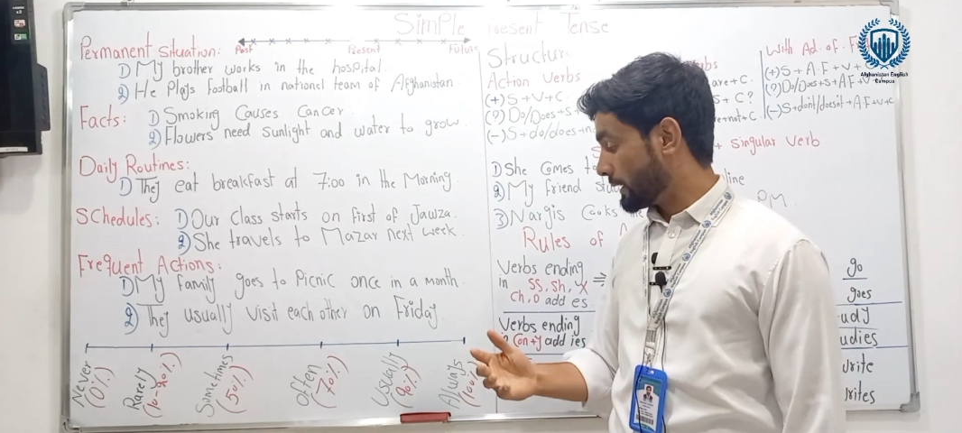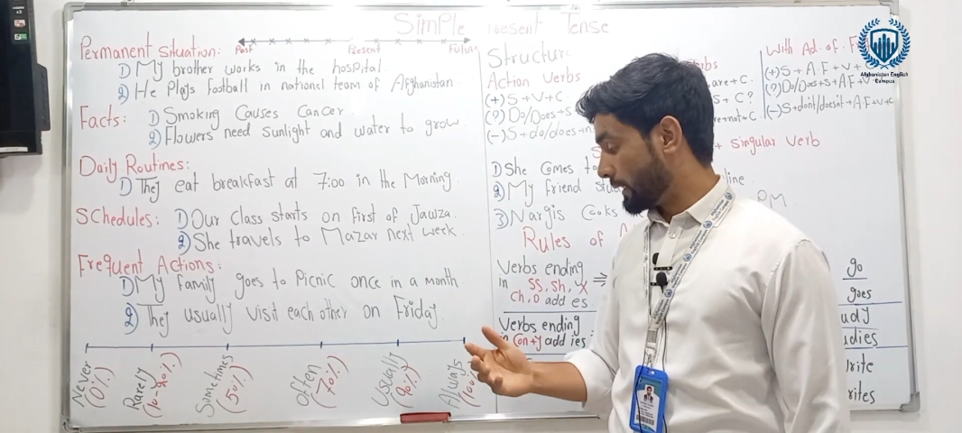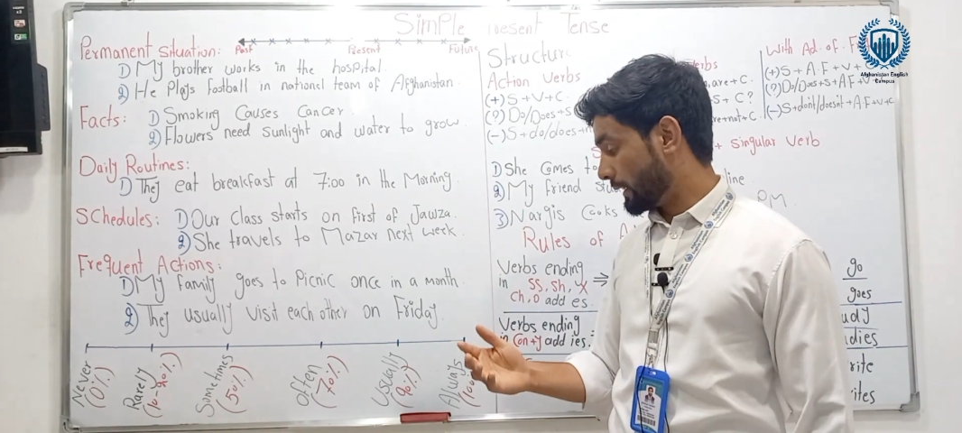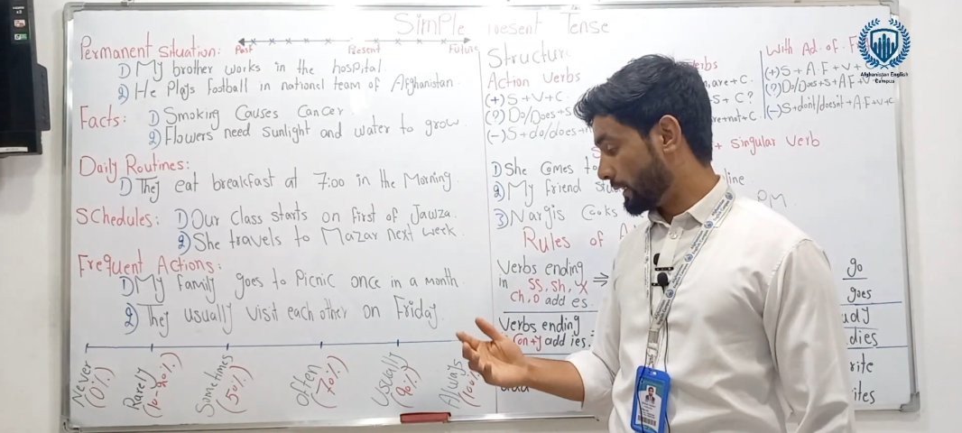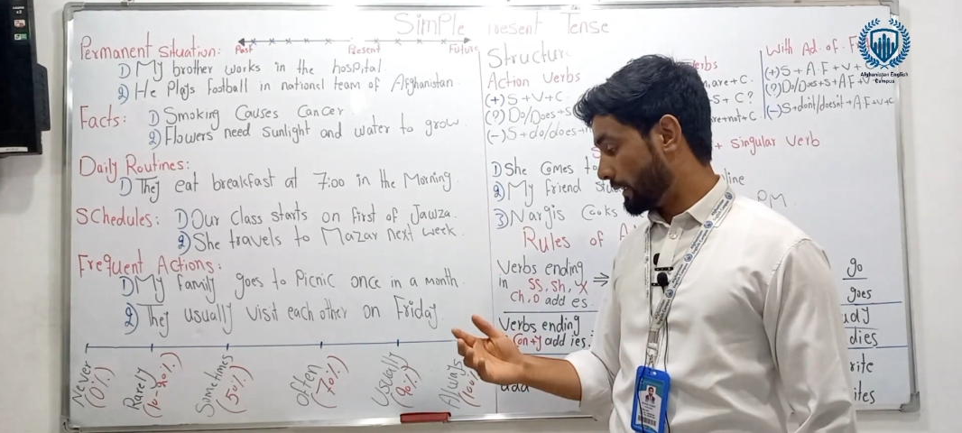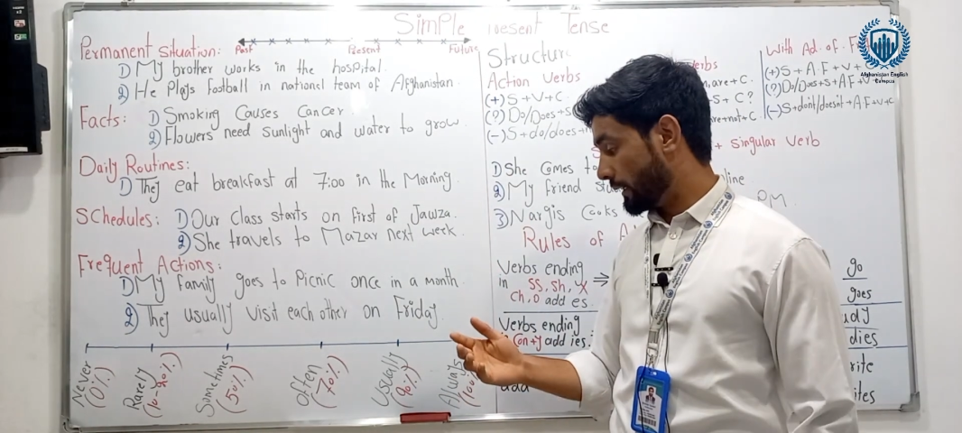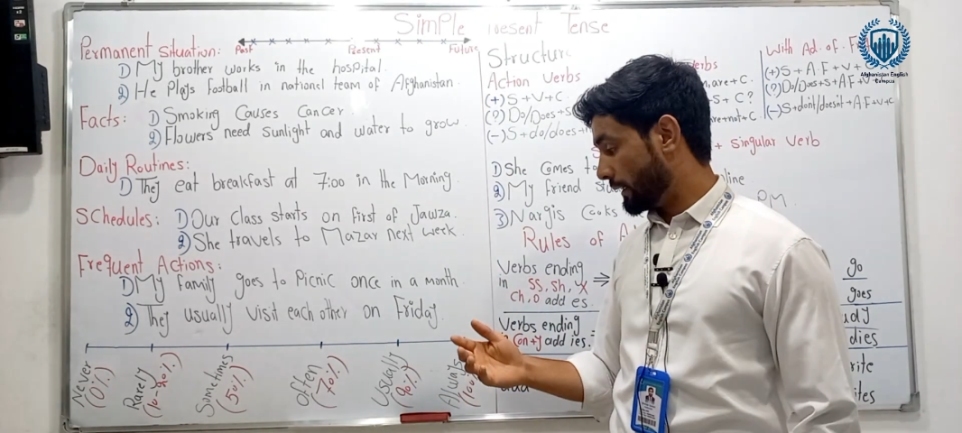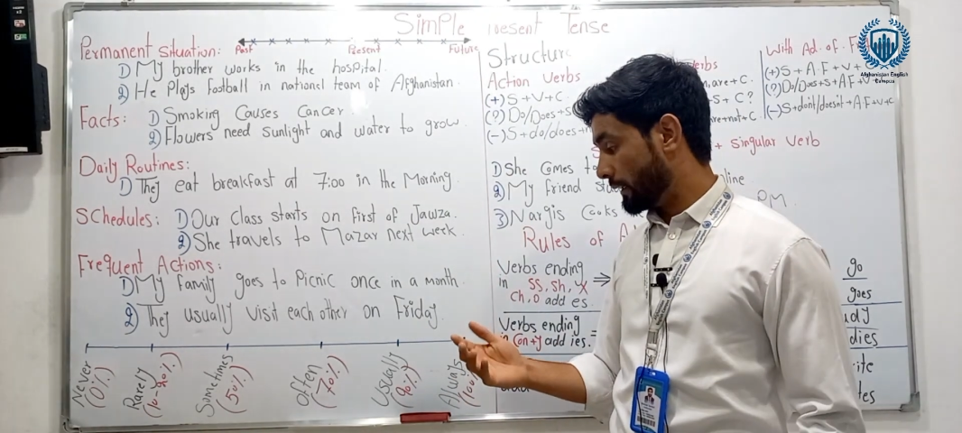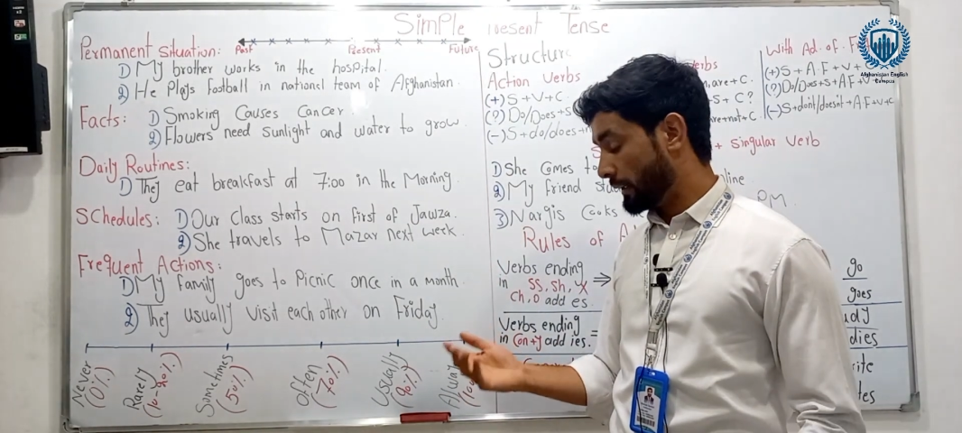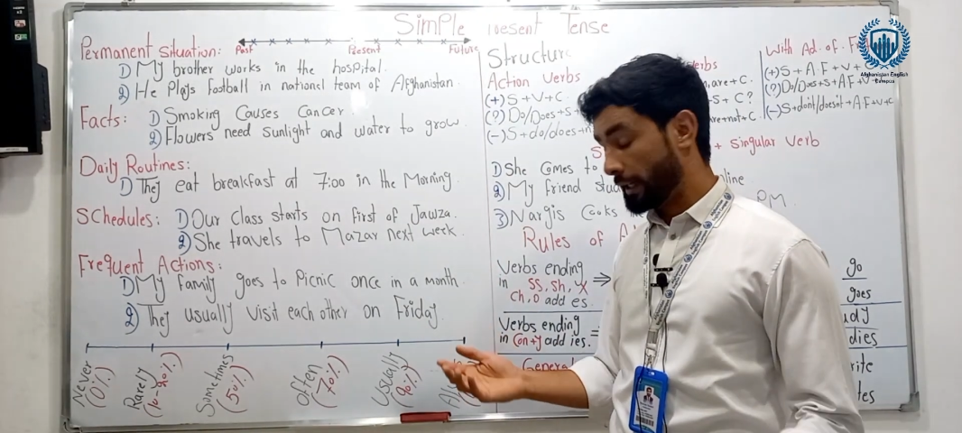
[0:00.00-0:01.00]

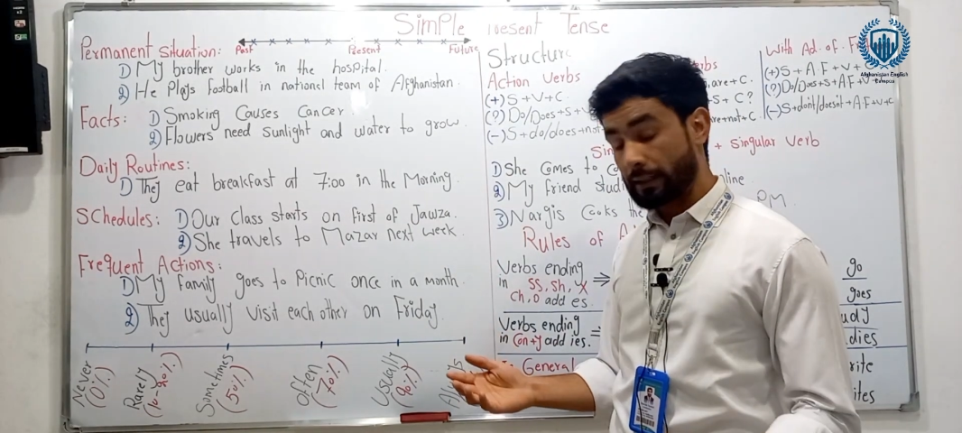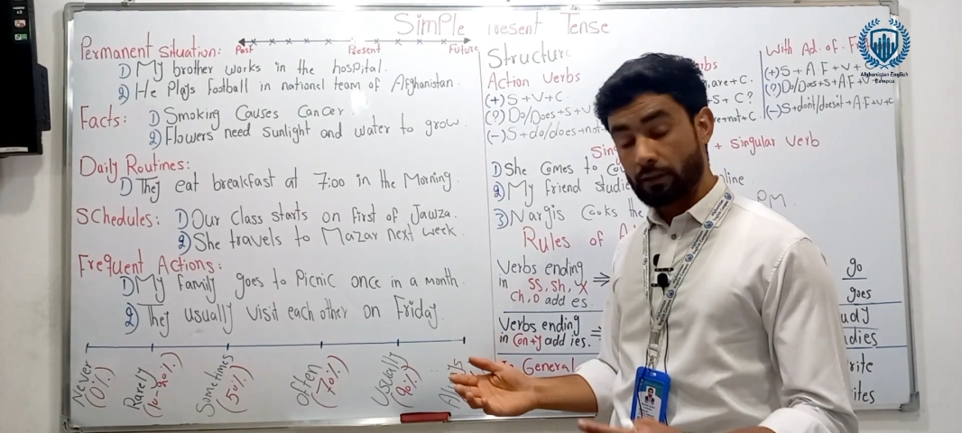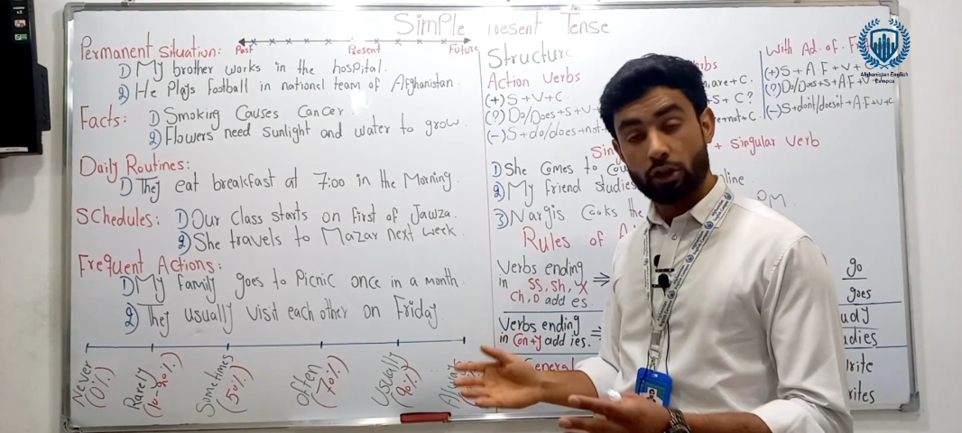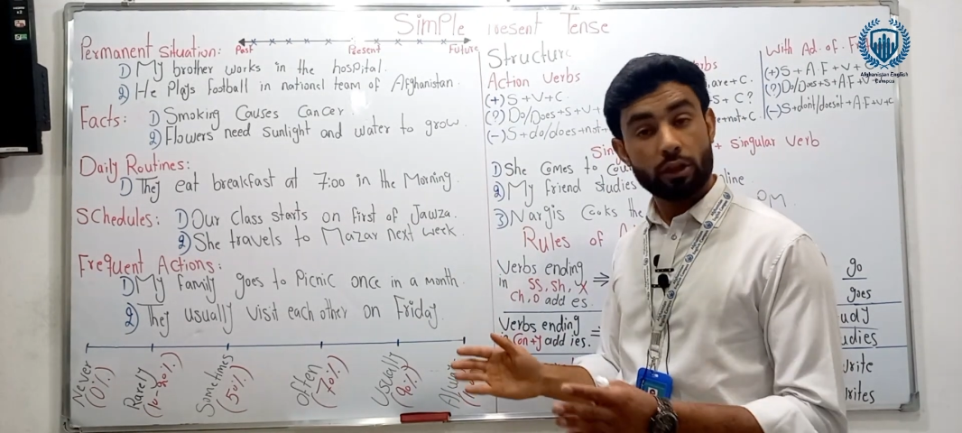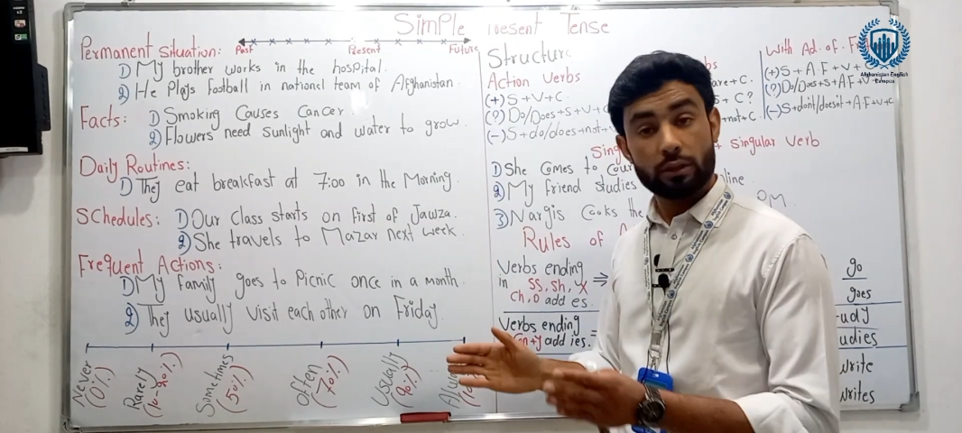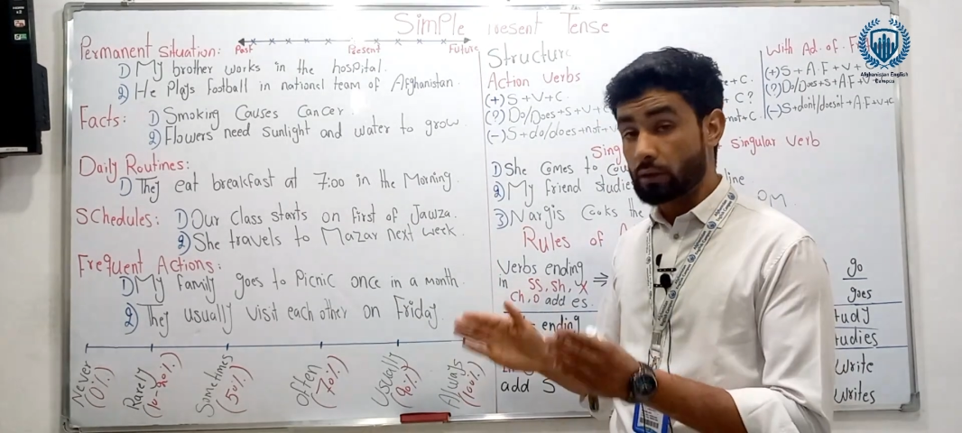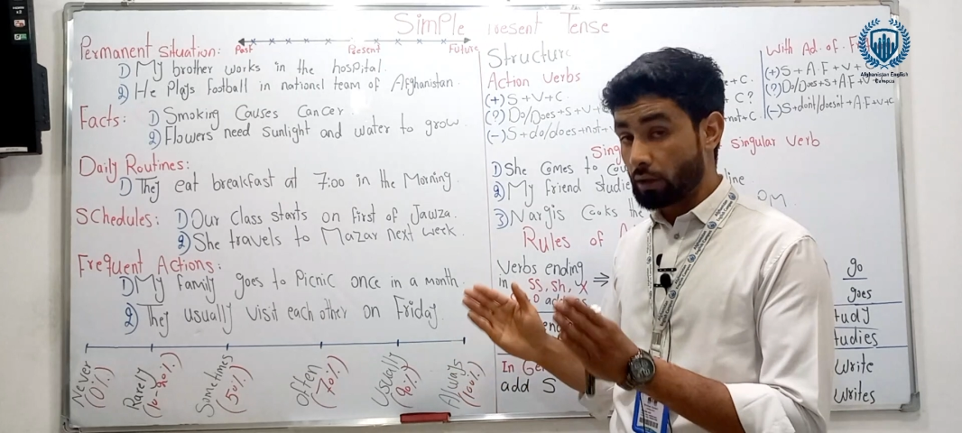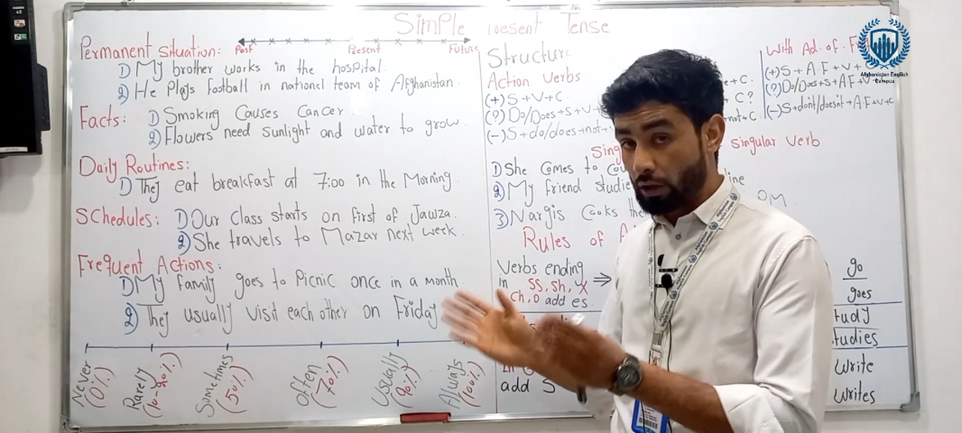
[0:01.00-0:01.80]
like not